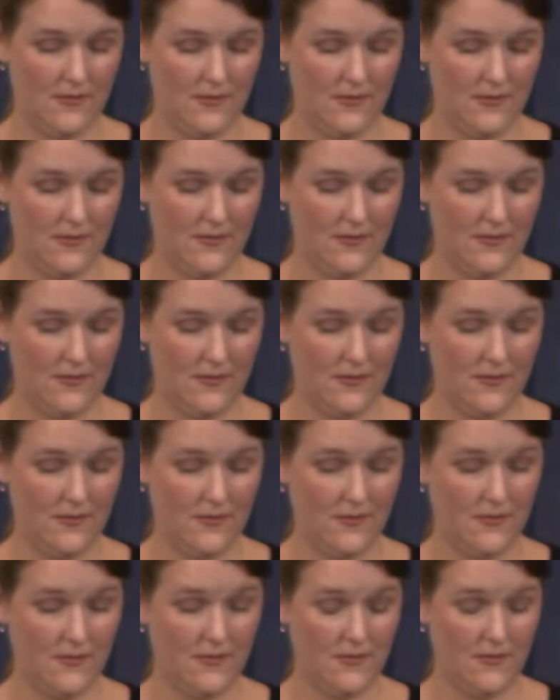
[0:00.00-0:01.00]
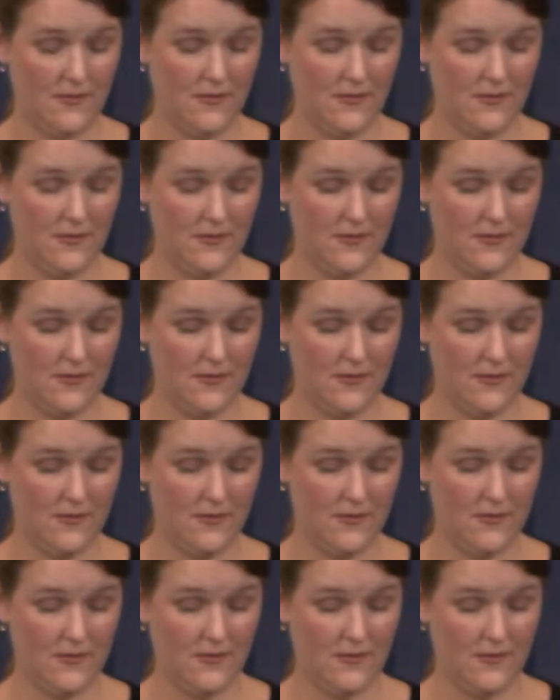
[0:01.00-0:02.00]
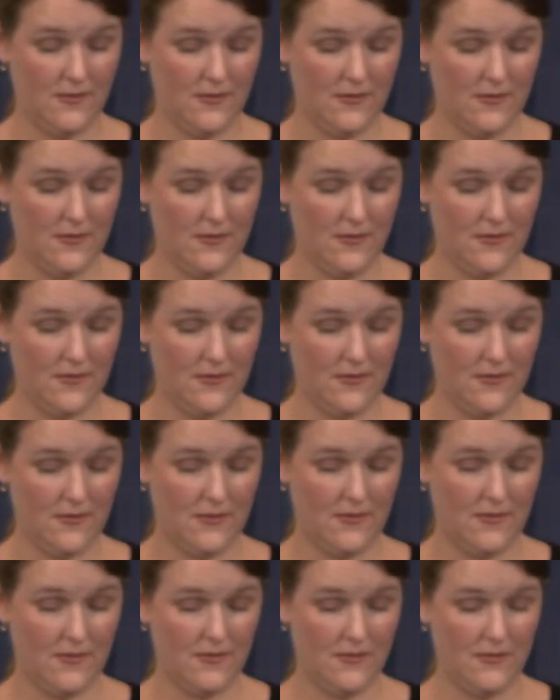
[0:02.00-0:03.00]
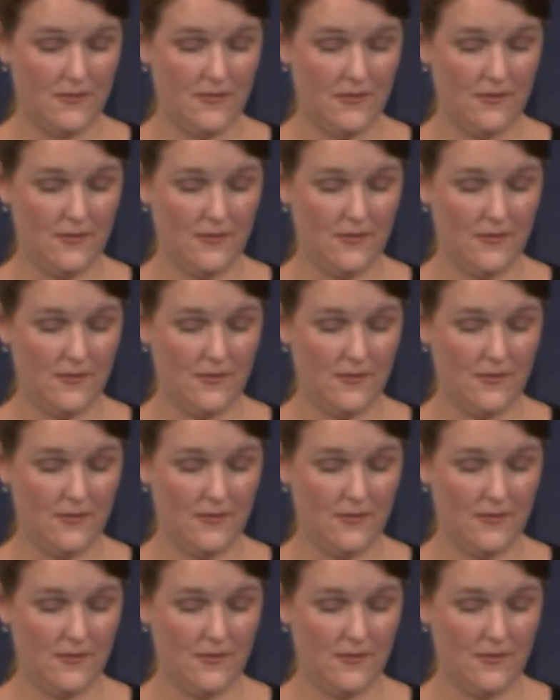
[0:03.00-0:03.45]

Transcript: The person shown says nothing.